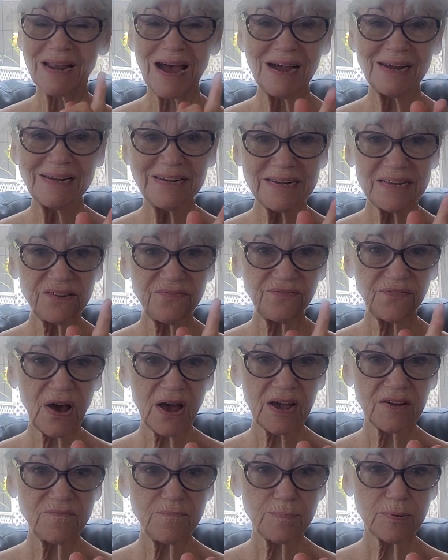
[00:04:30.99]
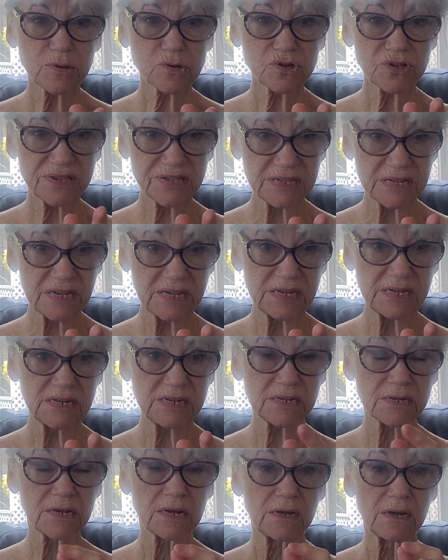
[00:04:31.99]

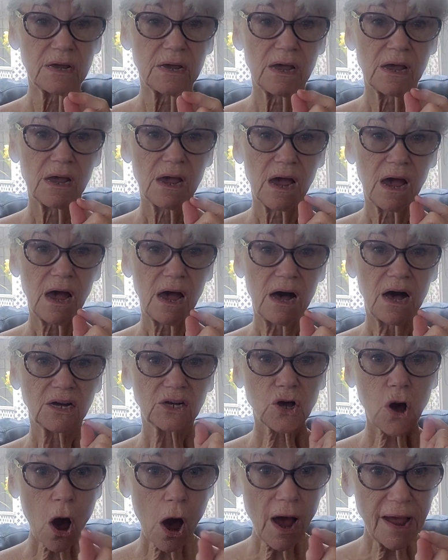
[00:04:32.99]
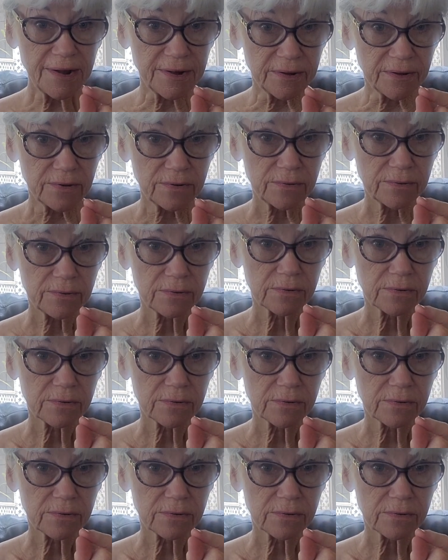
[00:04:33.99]
95% uh, cotton